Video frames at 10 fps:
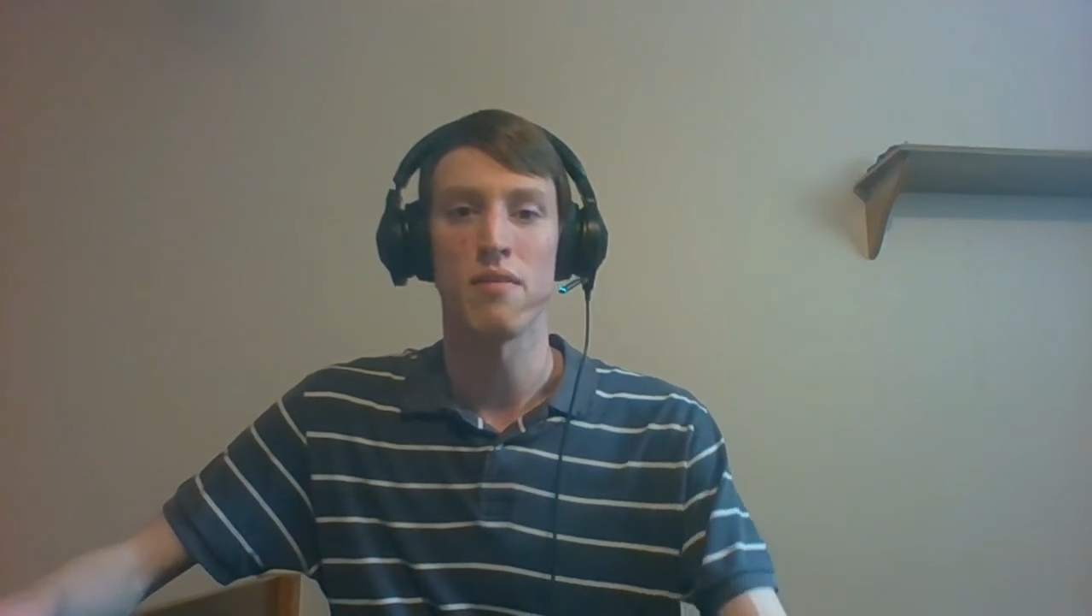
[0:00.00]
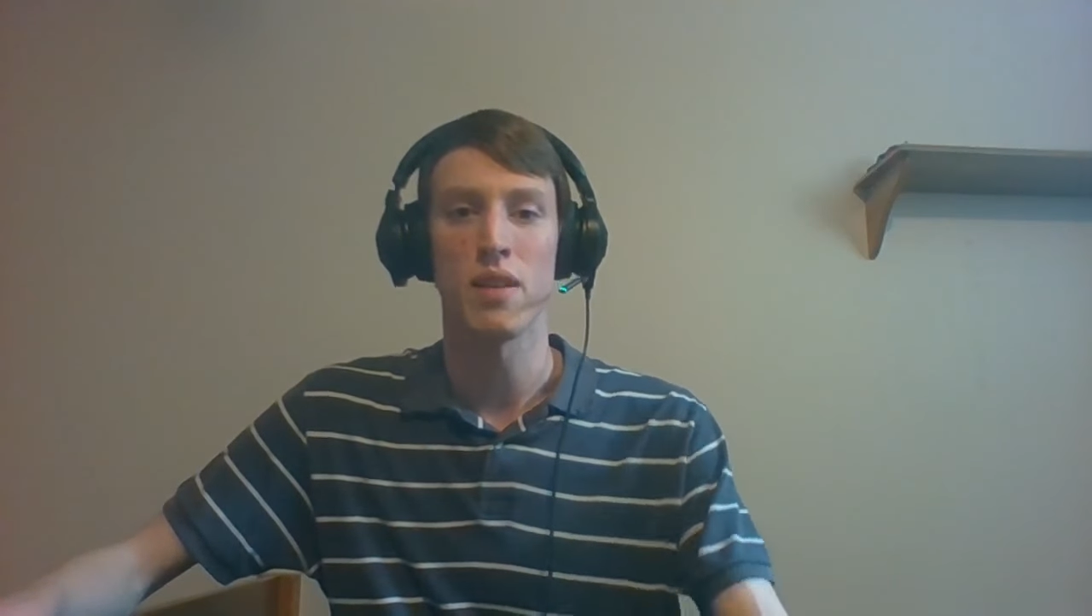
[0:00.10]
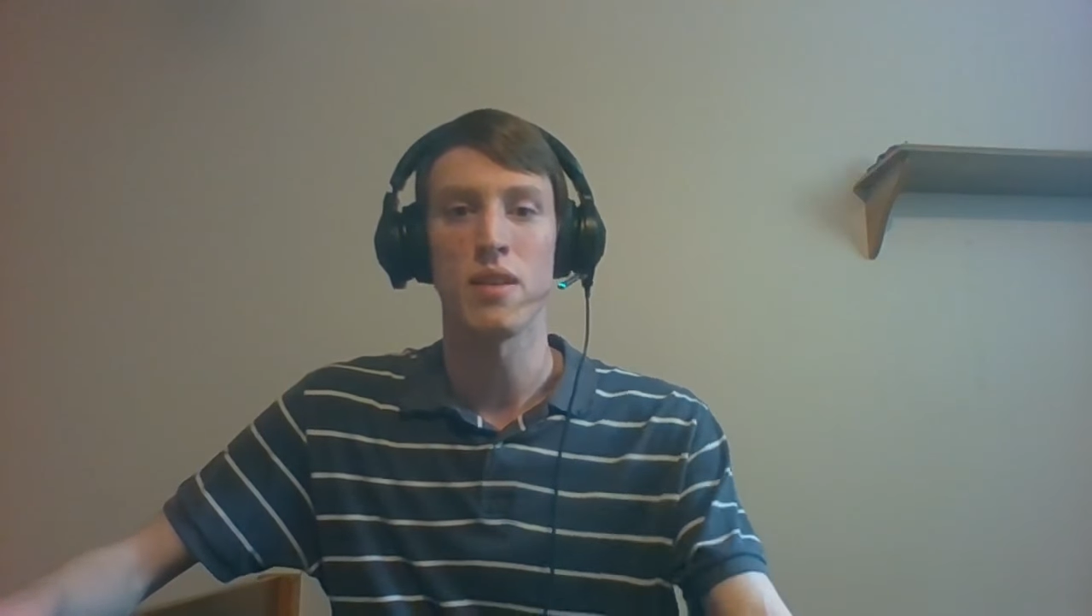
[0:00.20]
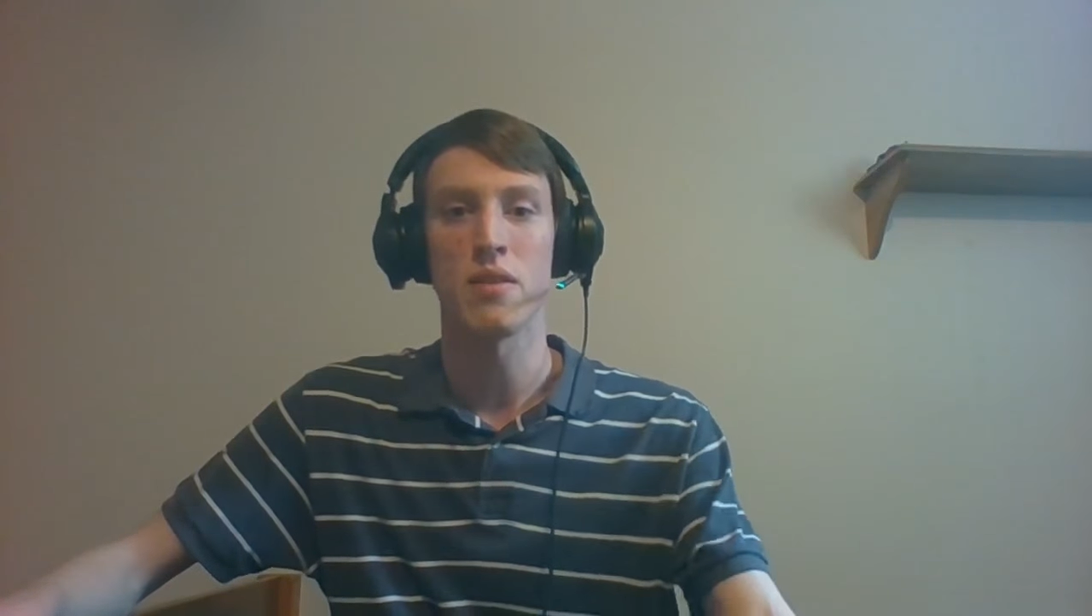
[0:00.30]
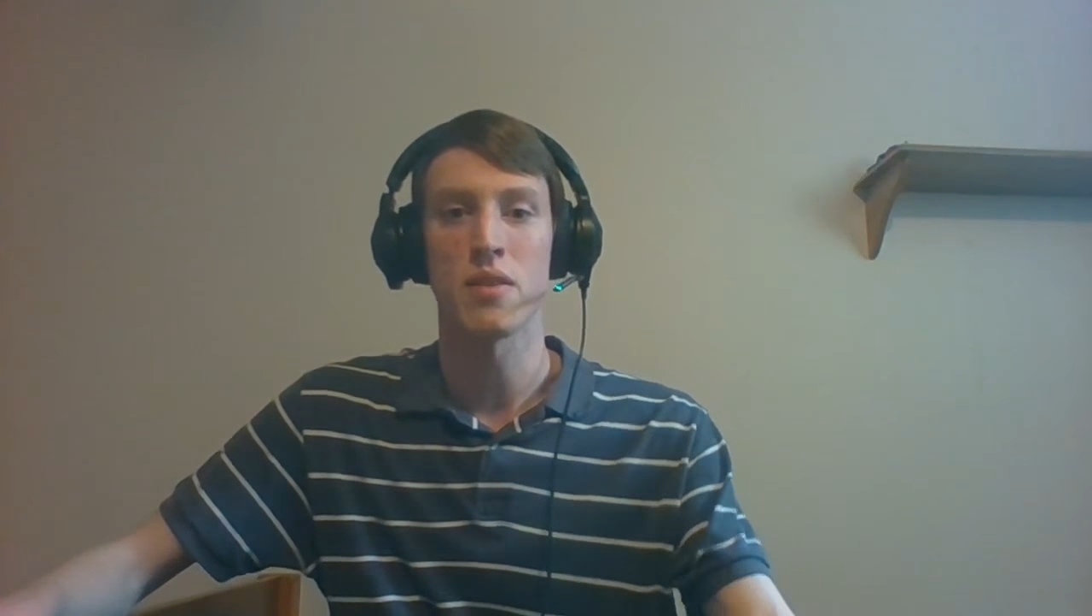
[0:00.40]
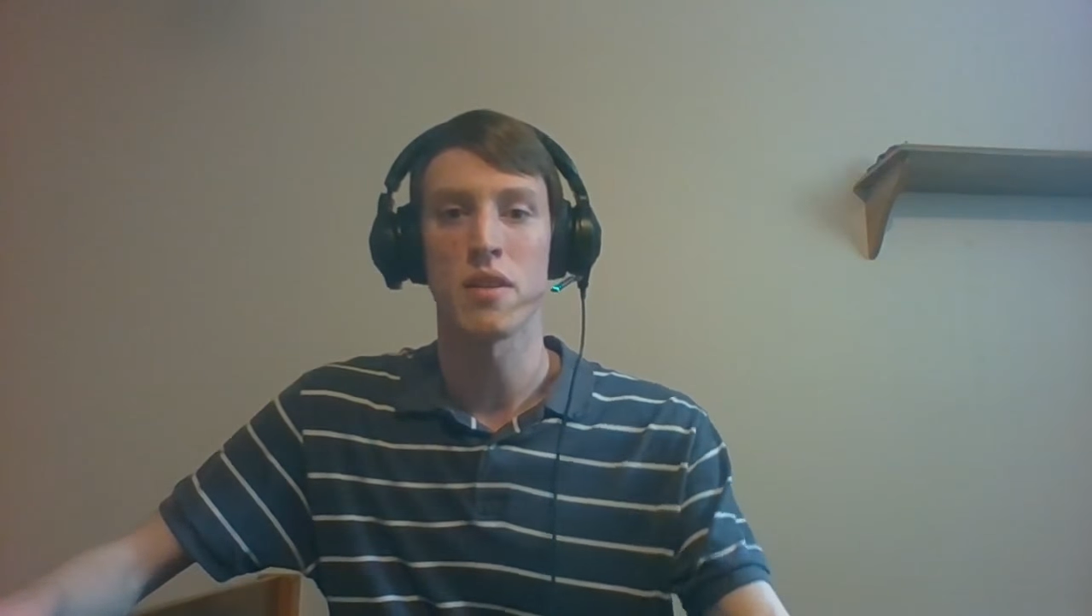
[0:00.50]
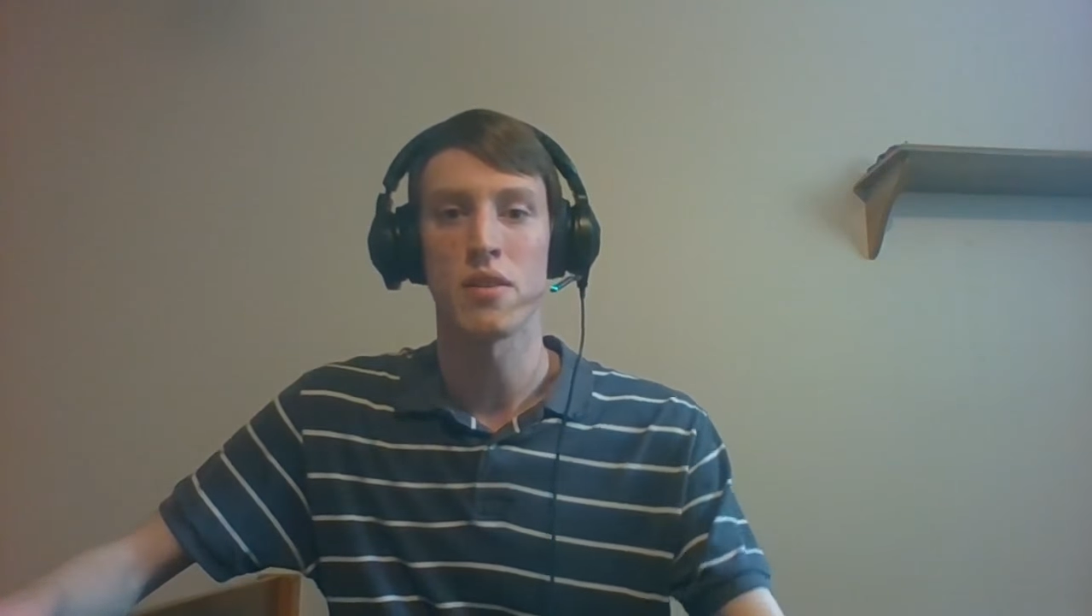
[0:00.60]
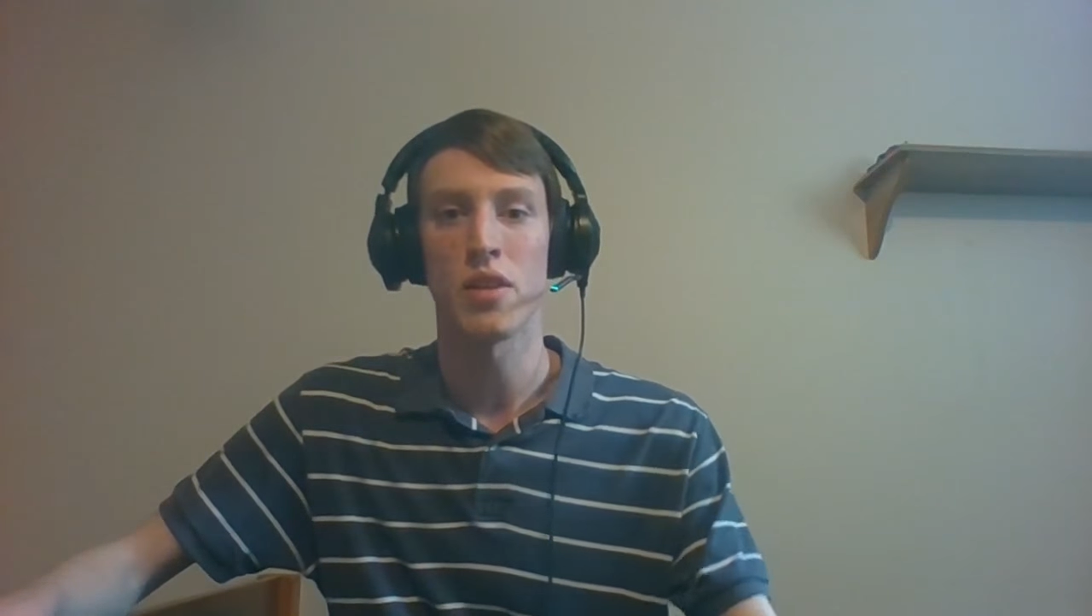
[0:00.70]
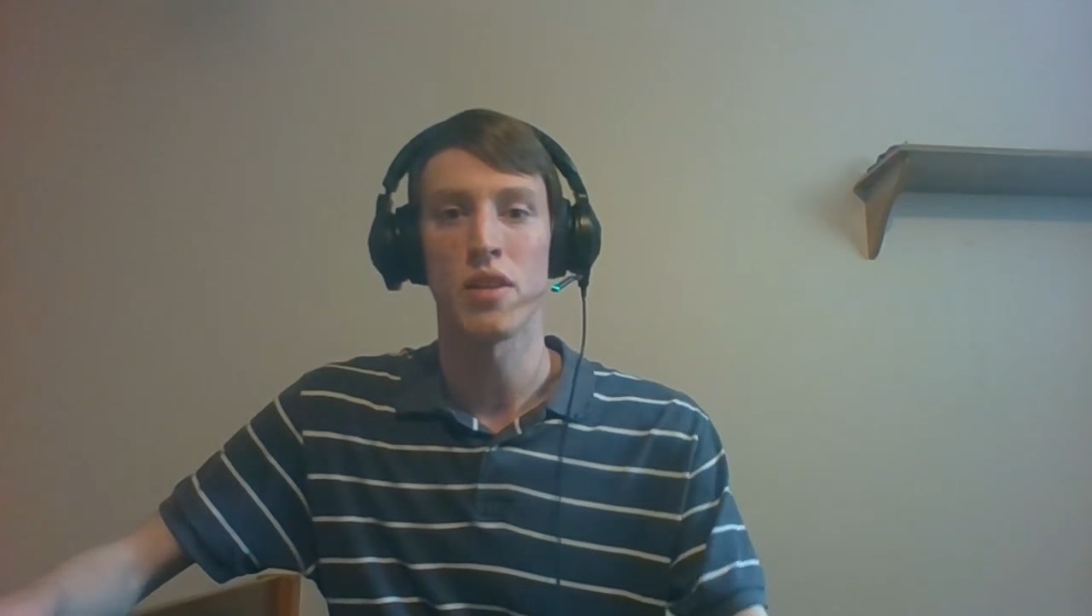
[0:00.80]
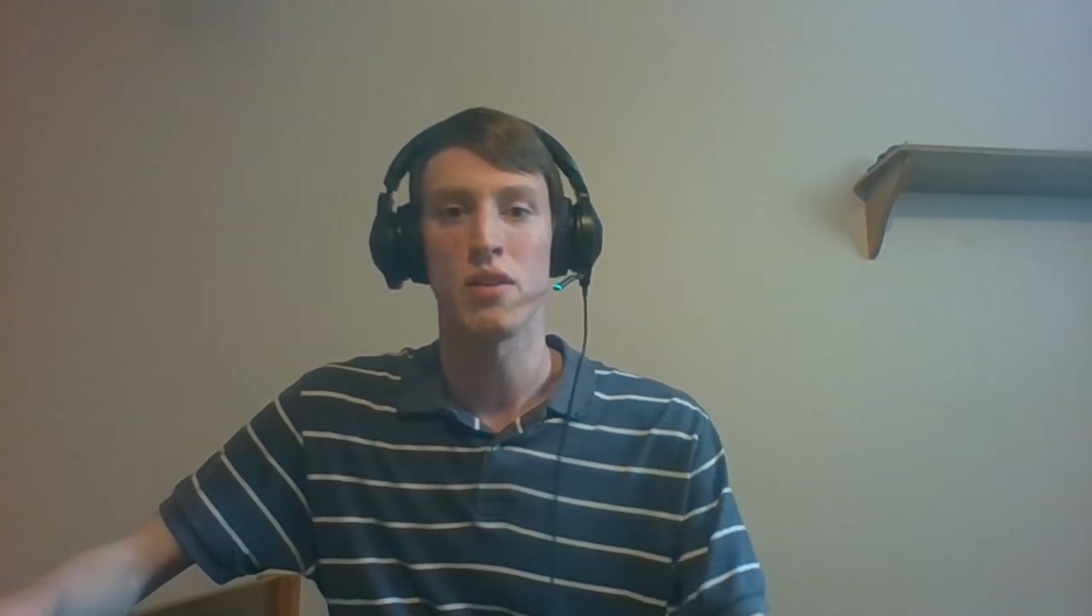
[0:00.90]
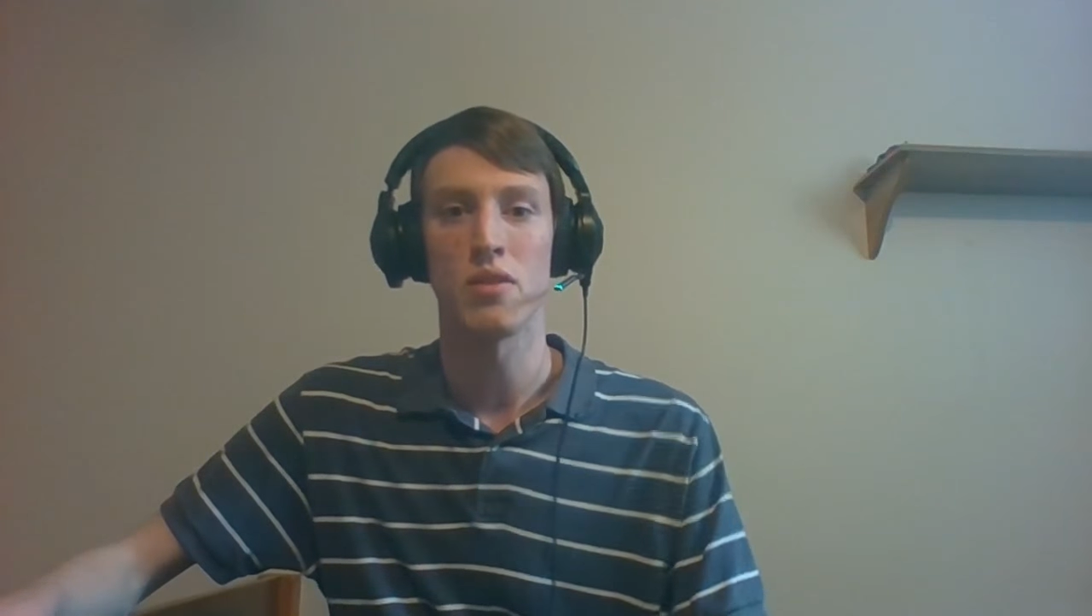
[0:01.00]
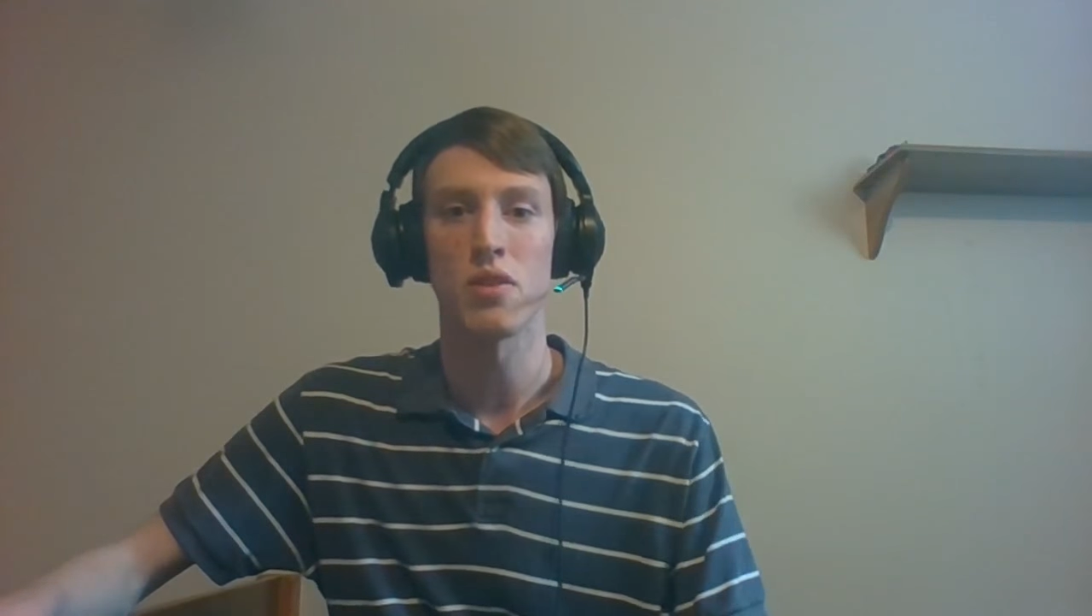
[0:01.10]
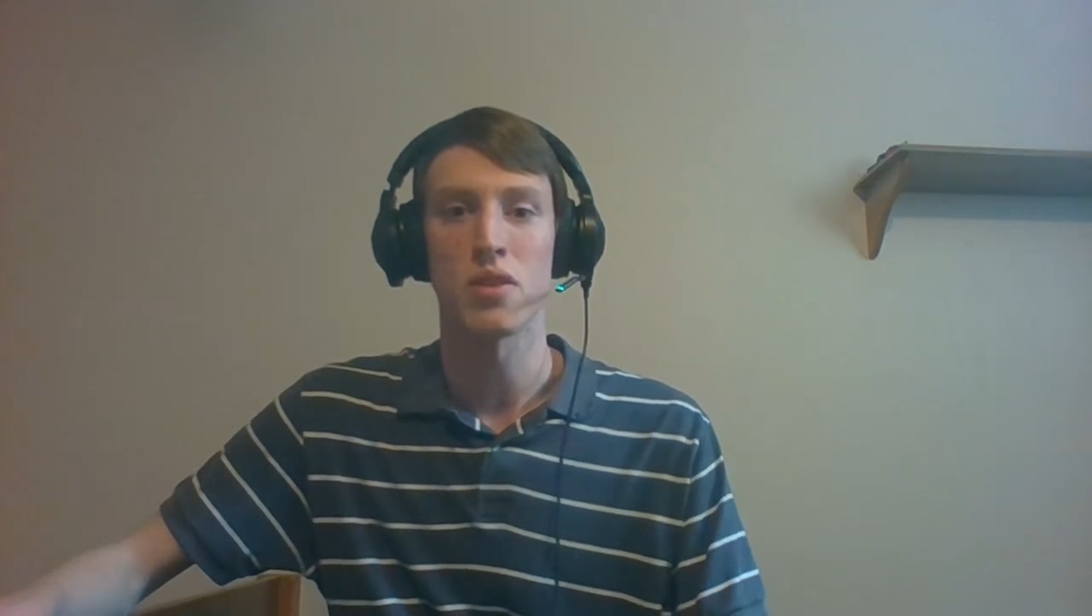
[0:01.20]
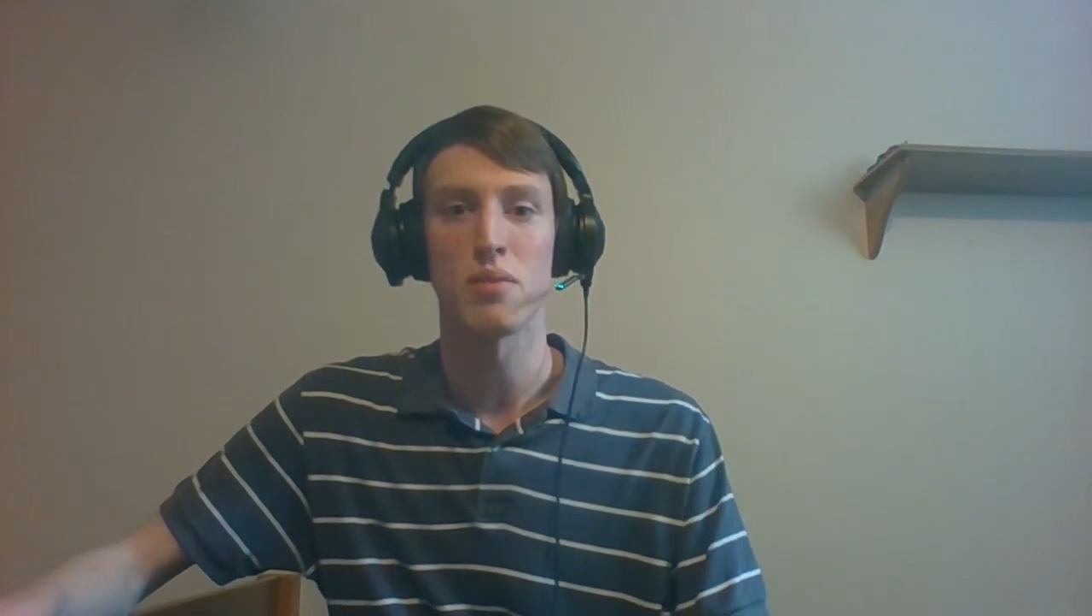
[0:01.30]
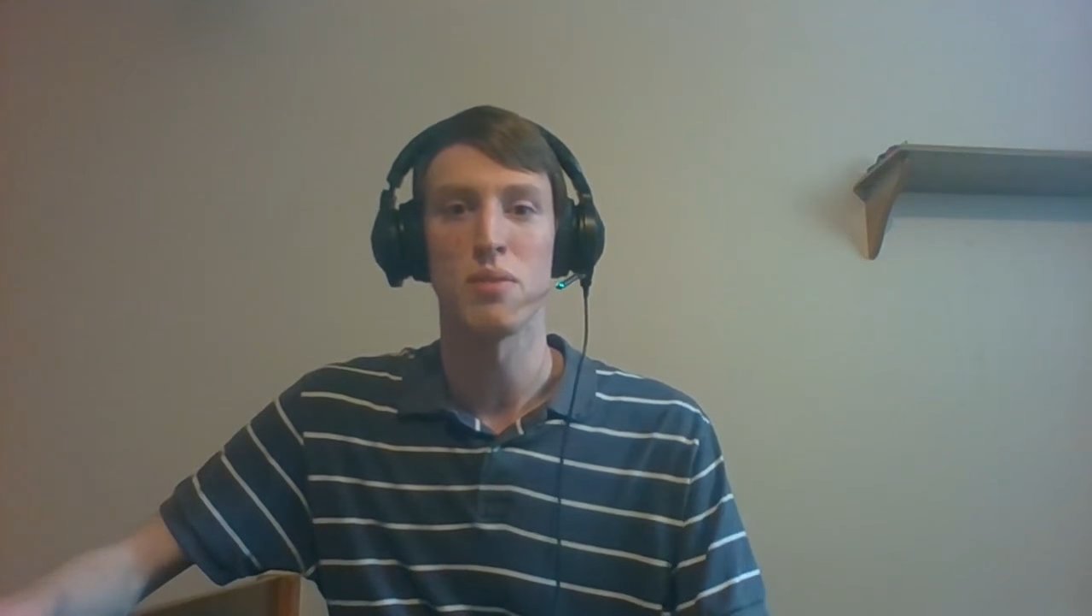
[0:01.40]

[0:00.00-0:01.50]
videos on our channel just